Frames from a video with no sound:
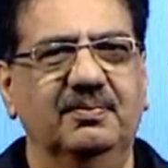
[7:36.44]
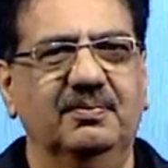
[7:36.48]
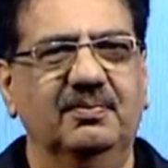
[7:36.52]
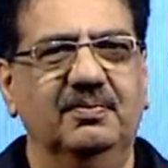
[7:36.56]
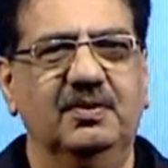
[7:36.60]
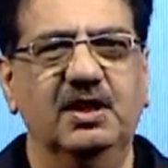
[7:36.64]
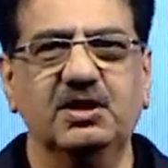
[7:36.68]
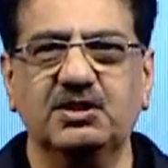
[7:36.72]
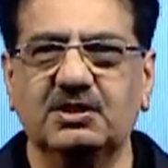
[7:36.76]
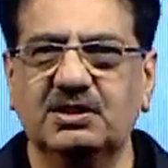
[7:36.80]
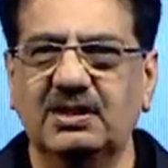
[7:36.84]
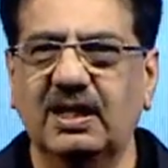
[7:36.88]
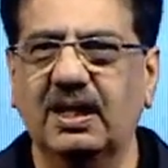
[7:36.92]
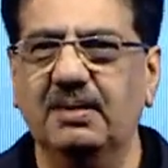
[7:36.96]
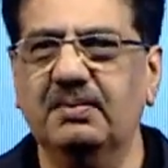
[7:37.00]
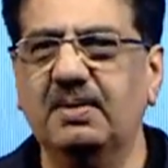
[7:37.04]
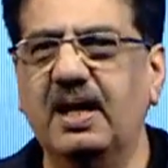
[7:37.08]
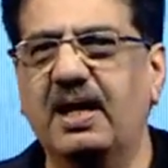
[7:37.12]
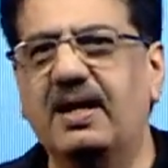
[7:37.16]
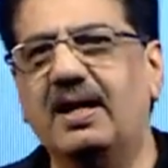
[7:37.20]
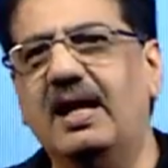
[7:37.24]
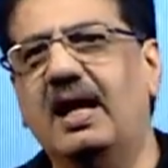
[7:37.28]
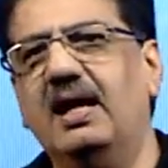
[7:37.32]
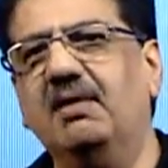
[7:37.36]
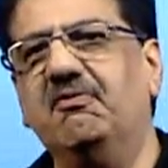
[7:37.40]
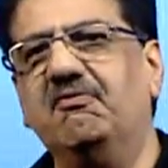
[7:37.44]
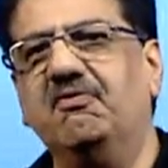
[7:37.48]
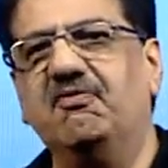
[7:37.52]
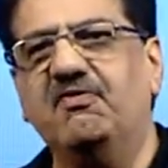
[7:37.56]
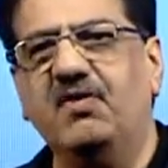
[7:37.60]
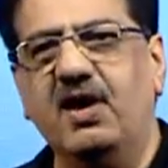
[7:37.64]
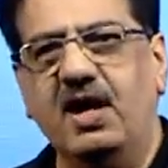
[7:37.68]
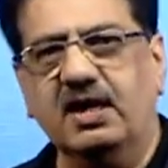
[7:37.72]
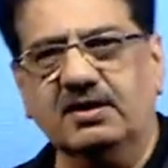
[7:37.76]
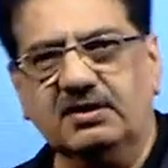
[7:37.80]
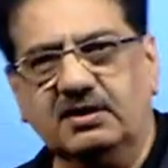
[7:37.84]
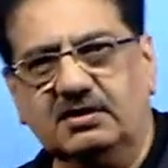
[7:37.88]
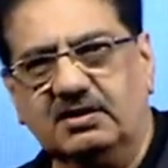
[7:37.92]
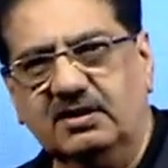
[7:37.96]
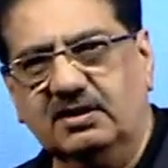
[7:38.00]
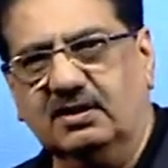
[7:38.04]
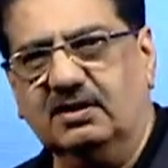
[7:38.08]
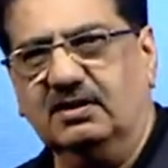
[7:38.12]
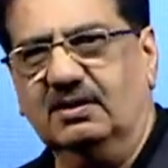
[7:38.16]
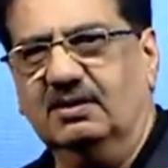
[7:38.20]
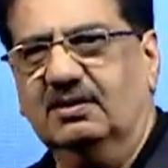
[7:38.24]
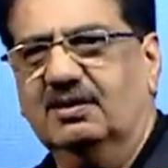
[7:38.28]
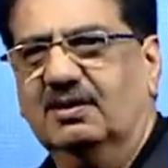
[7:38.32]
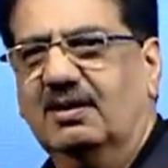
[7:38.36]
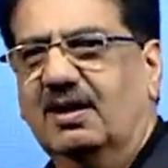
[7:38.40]
This time I ran faster,
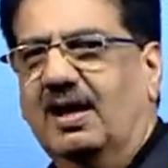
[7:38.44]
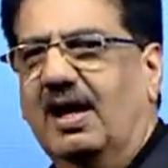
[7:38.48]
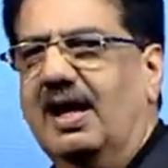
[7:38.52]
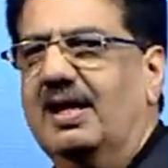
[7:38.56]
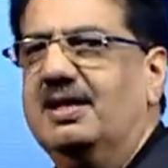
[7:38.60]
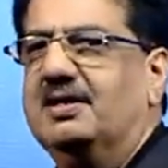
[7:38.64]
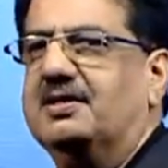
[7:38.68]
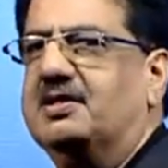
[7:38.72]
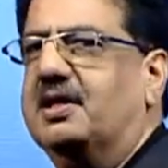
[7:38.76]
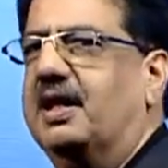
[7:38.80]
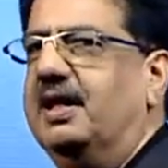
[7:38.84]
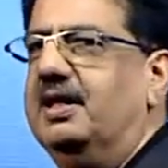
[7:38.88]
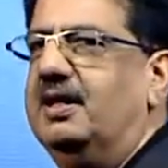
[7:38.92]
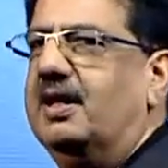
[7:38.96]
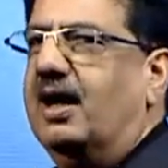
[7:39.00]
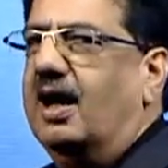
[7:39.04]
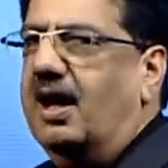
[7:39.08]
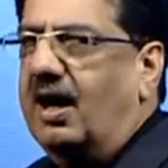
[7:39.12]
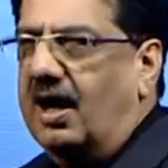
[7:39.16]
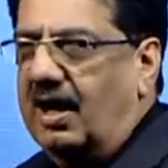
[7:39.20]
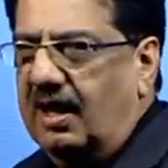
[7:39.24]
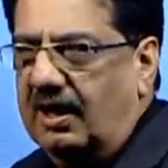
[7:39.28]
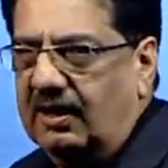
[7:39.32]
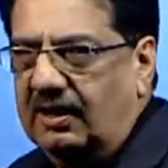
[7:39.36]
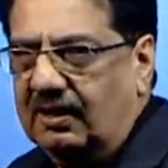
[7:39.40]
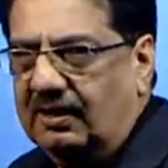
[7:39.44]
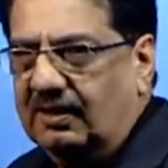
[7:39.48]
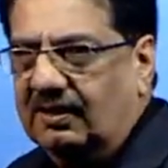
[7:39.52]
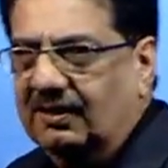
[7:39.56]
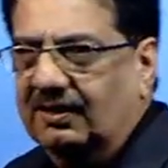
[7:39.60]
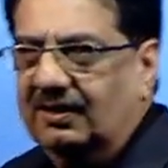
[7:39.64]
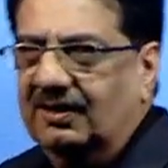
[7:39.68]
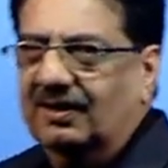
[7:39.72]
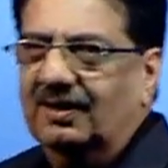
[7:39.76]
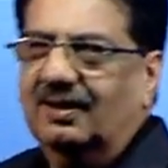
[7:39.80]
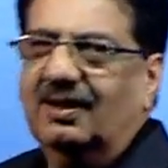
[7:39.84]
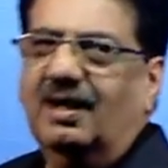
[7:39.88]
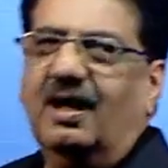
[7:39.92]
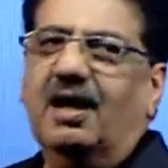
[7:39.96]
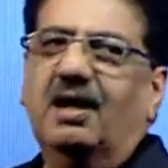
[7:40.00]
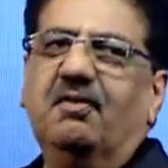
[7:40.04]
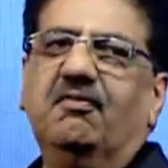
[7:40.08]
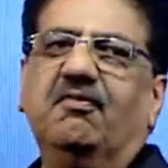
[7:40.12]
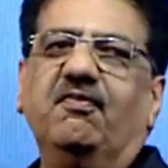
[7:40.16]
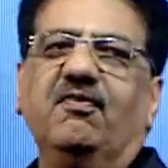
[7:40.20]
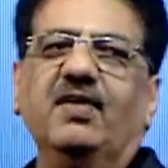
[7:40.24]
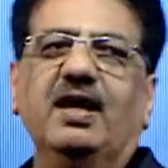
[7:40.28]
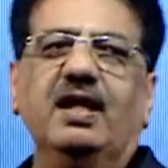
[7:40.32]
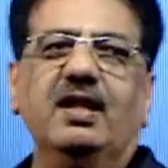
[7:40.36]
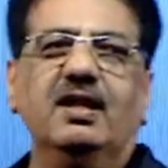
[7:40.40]
I tried harder, I
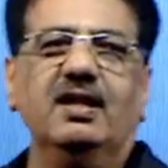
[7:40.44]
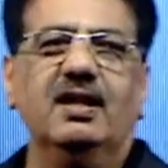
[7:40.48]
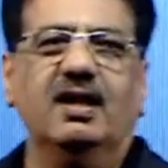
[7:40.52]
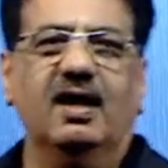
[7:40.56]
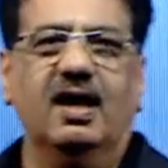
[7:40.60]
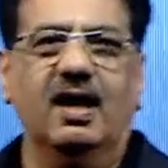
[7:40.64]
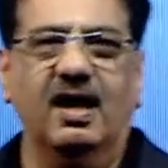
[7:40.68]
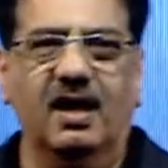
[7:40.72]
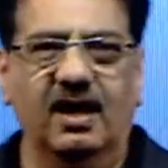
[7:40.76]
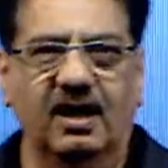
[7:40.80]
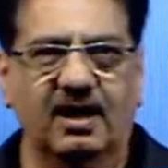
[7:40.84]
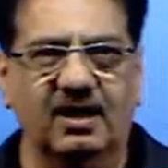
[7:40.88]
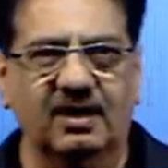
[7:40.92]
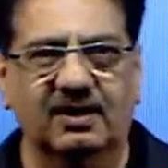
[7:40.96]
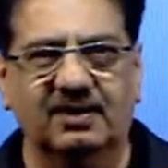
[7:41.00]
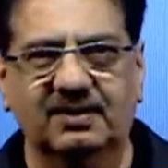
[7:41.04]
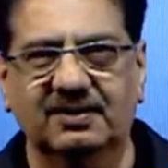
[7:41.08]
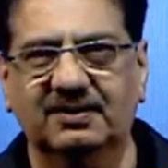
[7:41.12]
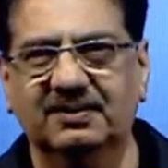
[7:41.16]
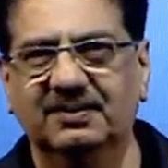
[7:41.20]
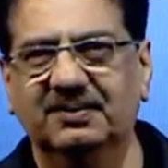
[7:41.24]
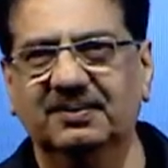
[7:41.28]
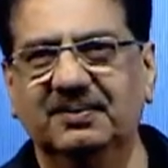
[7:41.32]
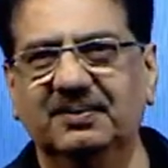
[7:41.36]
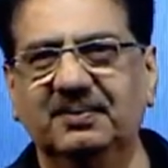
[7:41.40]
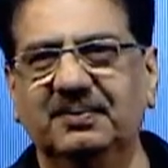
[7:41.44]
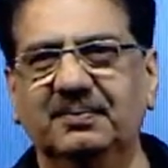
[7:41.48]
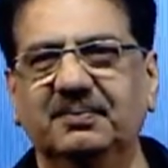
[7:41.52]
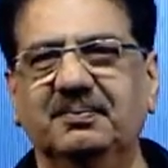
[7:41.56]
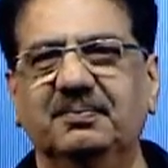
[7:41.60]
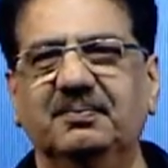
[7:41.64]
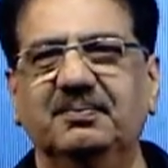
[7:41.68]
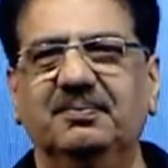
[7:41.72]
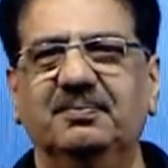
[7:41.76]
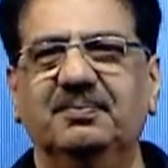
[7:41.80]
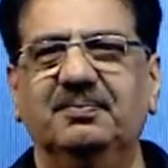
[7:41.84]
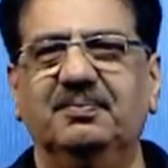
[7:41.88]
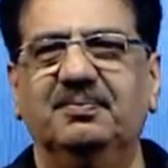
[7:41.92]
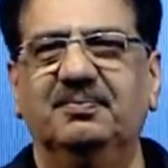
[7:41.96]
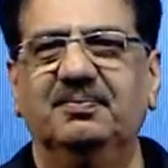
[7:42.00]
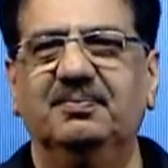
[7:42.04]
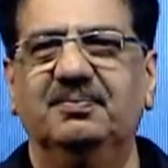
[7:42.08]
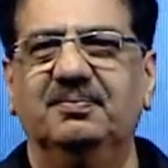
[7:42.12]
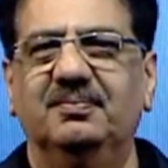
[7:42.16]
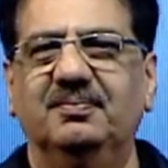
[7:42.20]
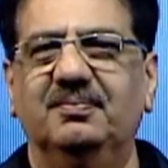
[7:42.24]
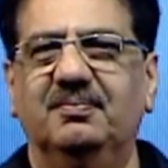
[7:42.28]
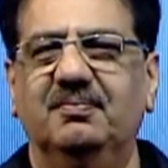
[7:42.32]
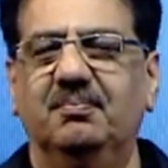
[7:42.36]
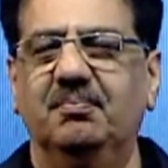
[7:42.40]
fell harder,
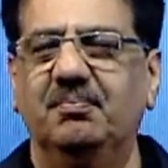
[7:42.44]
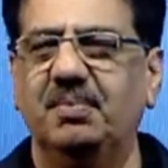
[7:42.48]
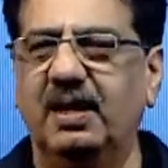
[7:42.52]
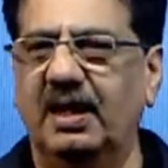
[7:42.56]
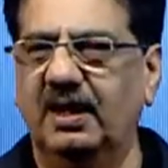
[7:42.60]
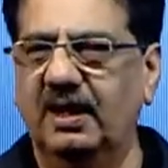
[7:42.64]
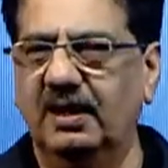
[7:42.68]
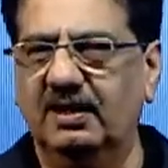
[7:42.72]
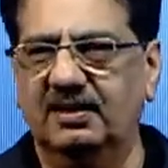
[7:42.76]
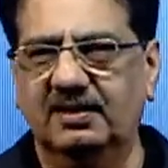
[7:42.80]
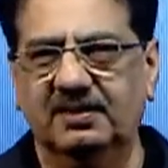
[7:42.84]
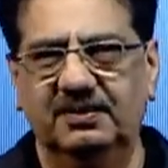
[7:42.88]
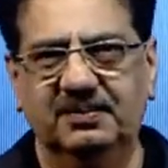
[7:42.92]
panic.